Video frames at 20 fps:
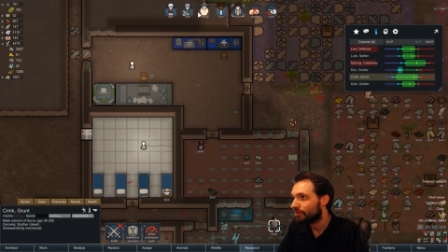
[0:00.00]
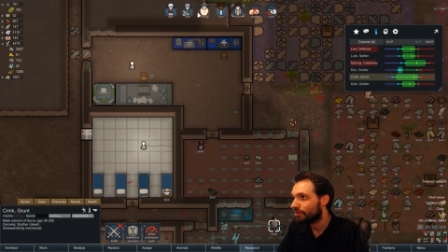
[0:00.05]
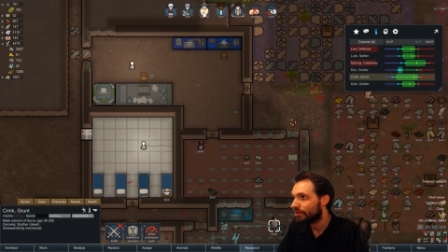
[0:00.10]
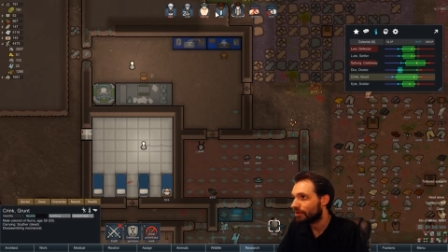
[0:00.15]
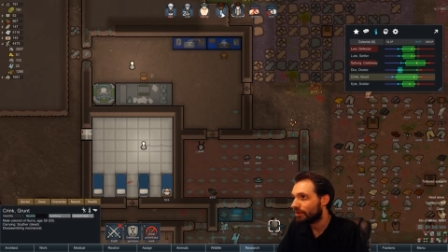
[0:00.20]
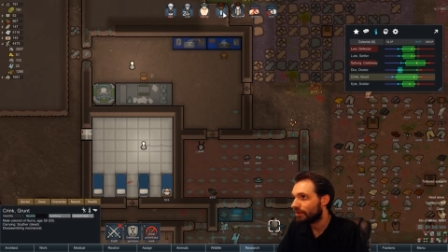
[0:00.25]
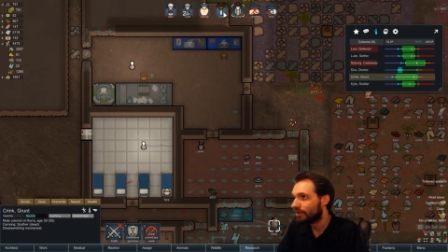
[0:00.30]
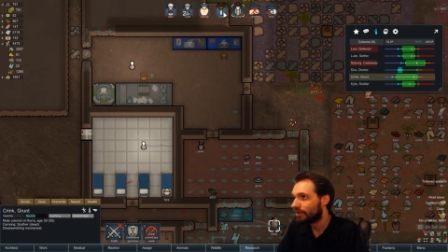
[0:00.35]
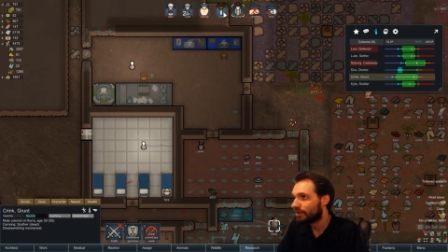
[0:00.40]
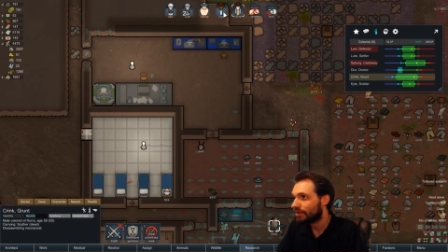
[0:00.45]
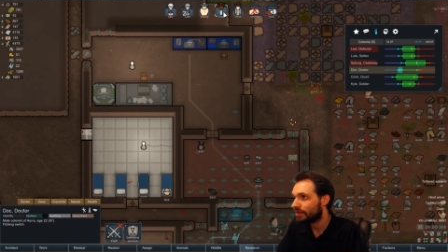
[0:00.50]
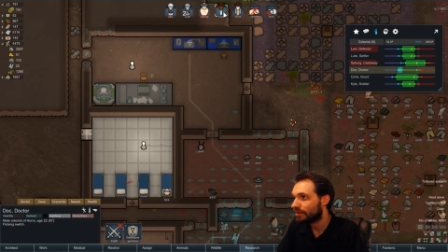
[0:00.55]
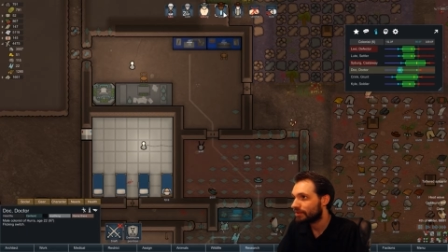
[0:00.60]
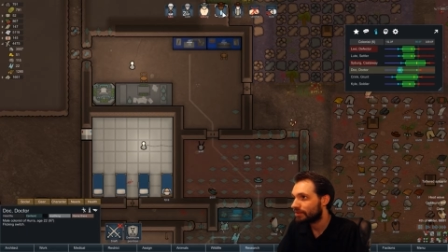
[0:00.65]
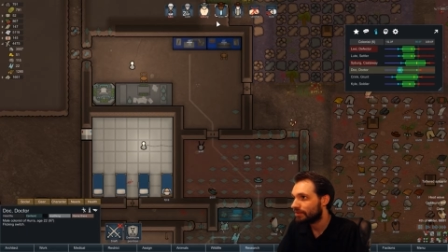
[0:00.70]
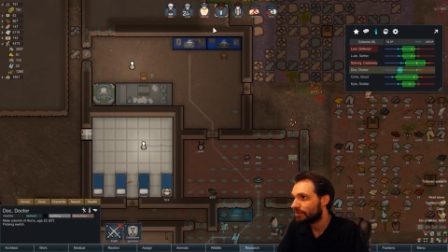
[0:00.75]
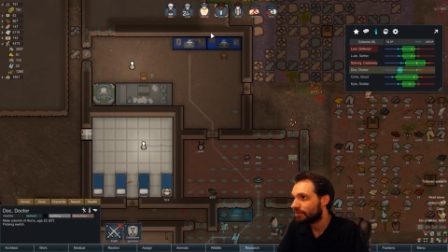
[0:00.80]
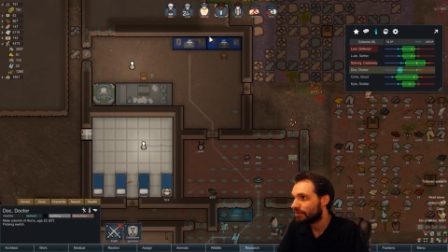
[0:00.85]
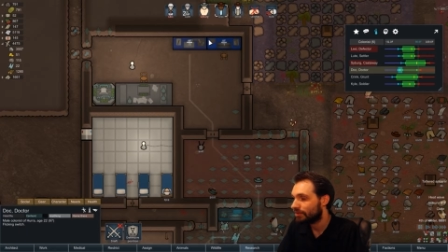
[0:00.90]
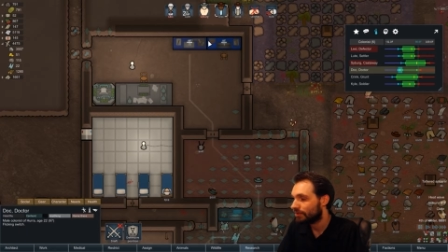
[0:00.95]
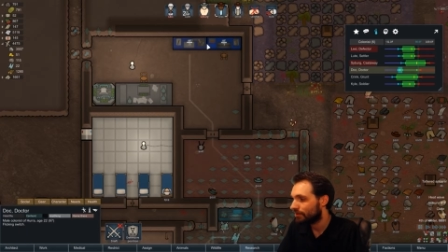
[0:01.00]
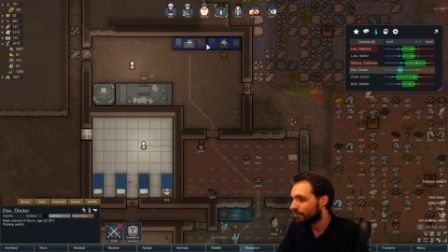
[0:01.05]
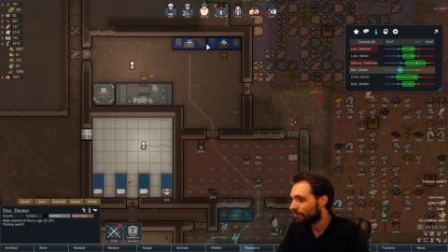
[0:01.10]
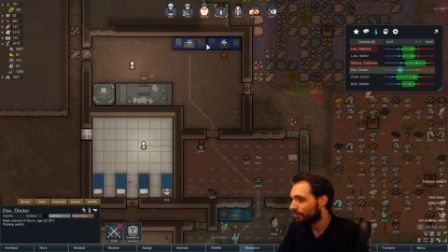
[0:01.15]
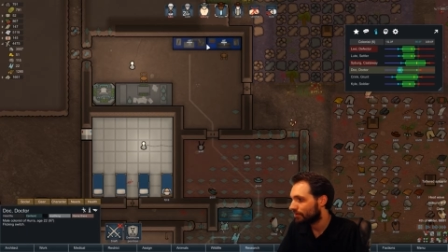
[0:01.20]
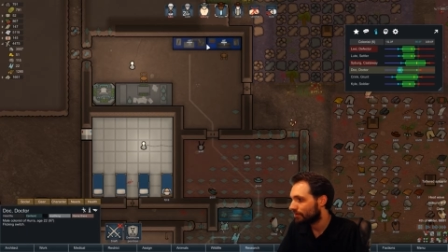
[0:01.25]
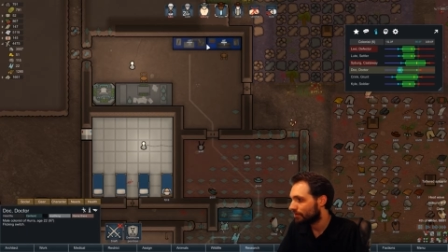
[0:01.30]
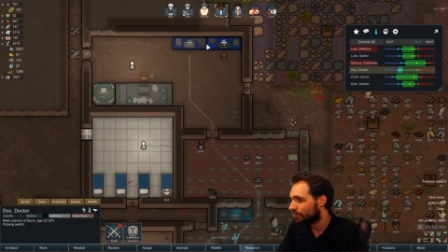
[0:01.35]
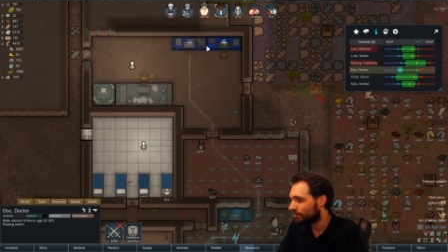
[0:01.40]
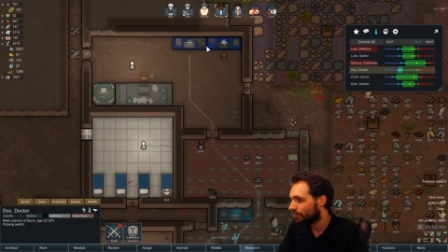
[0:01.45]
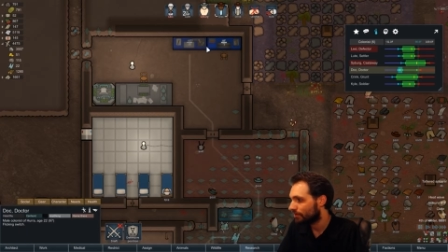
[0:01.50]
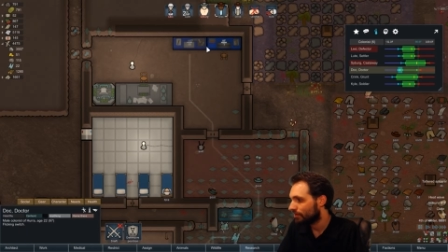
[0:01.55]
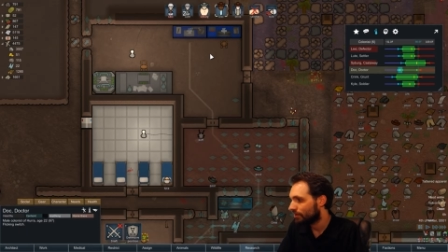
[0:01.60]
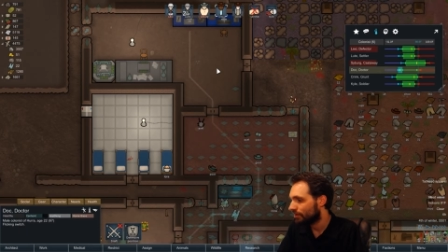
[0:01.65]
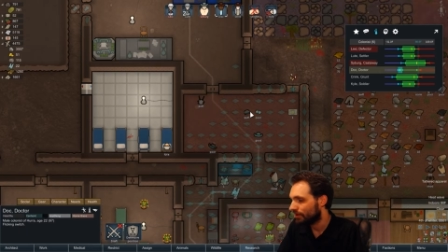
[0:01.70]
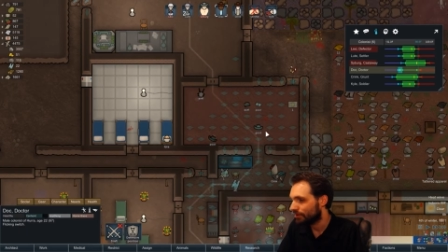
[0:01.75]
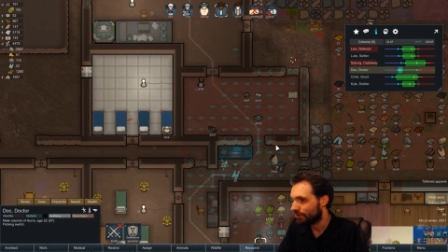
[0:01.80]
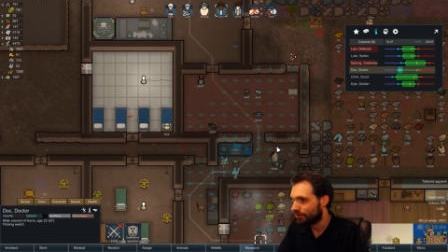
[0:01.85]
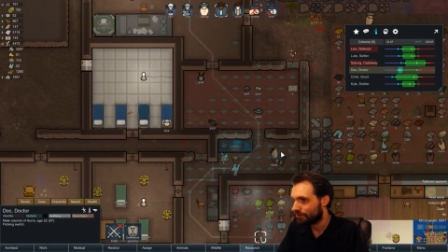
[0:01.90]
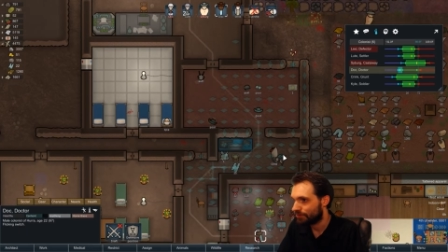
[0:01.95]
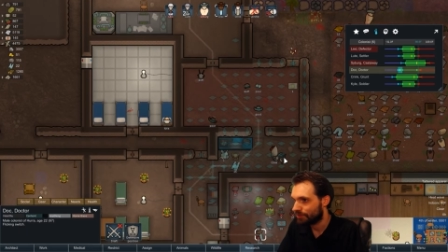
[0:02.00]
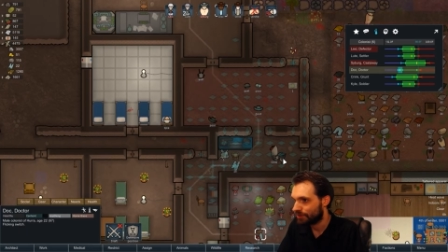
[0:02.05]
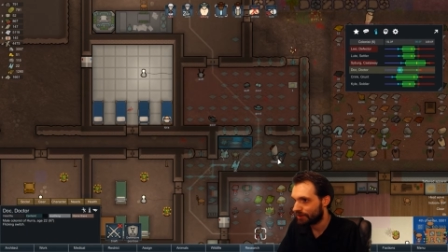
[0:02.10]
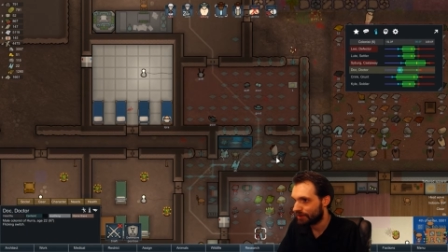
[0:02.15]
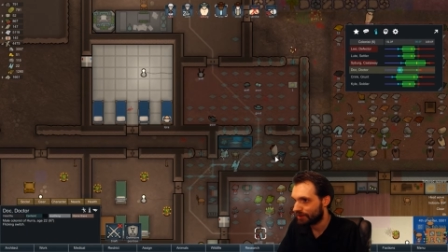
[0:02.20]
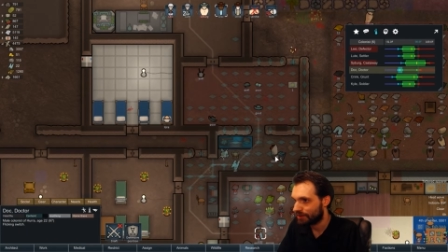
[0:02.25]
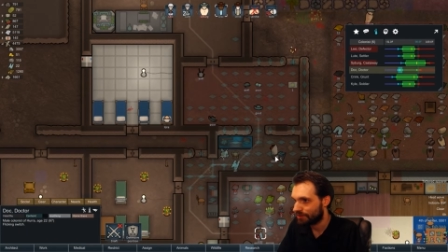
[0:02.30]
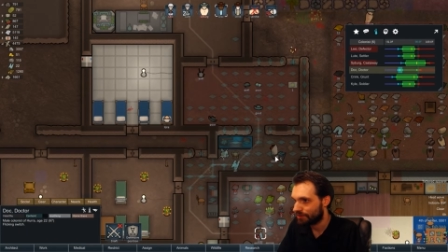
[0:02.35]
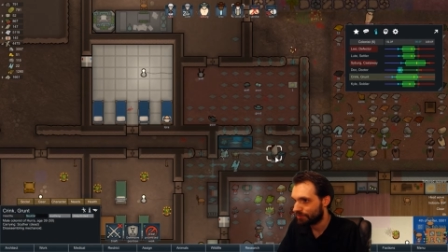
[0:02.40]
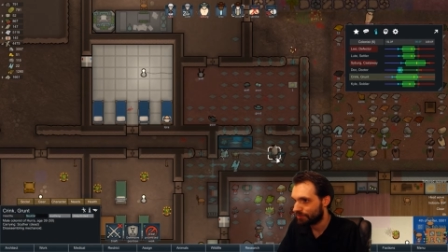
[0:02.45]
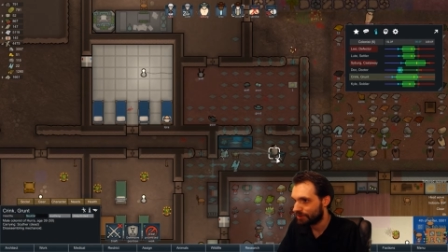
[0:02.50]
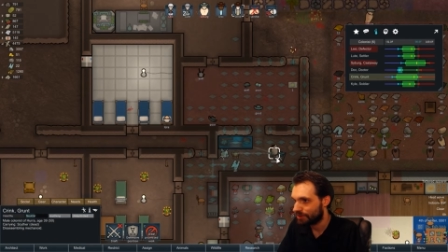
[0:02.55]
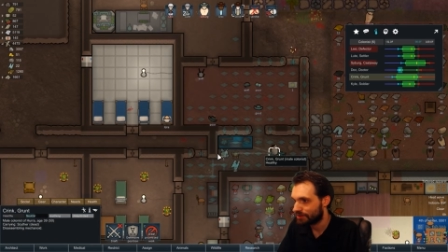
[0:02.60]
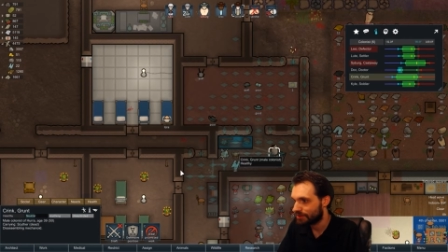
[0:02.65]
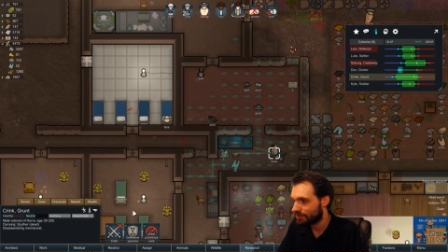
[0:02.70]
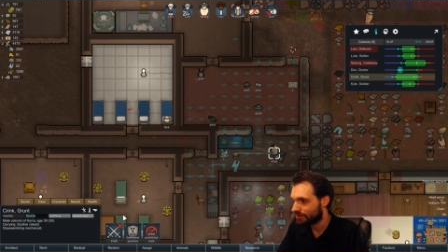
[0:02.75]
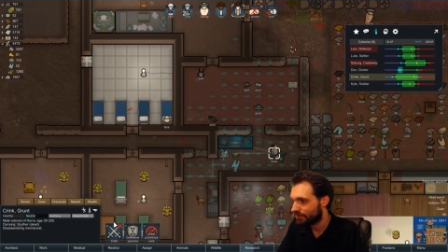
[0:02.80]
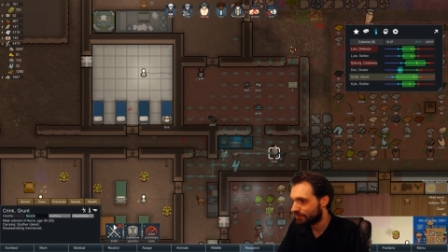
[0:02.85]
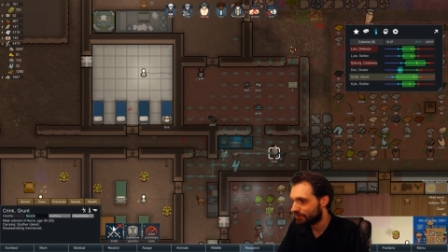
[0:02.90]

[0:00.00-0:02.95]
Doc? Oh, you're flicking switch.